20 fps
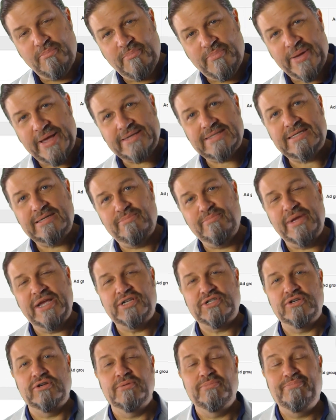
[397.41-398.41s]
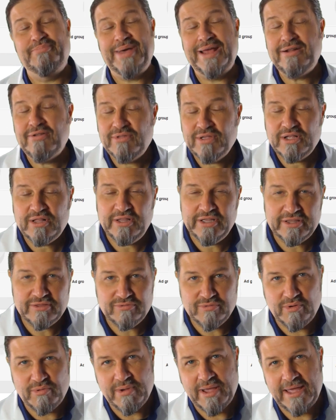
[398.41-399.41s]
best measure, better than
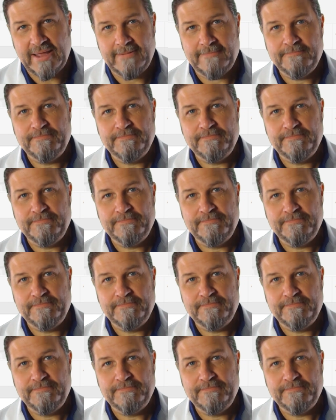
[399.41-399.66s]
click-through rate,